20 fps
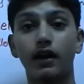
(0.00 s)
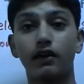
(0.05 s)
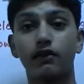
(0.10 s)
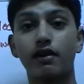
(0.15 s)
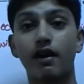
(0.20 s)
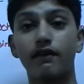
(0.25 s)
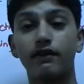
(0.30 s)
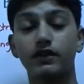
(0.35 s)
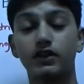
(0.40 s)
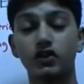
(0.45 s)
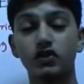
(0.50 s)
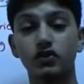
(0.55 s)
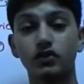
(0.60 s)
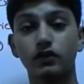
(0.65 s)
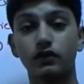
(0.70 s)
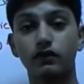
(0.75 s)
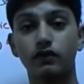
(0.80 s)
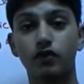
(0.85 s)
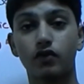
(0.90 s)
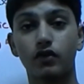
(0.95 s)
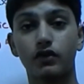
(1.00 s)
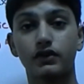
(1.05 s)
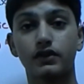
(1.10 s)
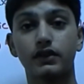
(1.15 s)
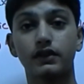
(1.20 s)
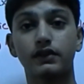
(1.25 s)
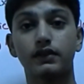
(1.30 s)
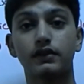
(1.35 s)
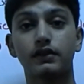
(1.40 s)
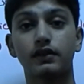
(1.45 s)
gravitational force
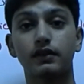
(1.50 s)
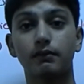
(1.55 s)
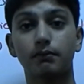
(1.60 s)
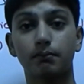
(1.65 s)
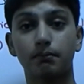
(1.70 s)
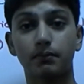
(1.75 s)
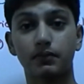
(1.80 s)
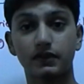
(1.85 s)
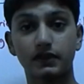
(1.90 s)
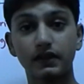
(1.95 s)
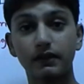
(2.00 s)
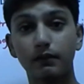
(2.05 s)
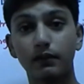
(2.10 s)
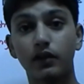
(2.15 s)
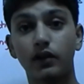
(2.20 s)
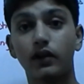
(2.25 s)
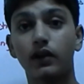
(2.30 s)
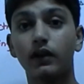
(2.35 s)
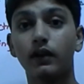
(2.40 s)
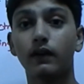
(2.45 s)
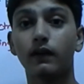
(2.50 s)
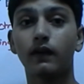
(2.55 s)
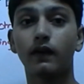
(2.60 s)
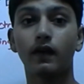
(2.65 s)
is similar.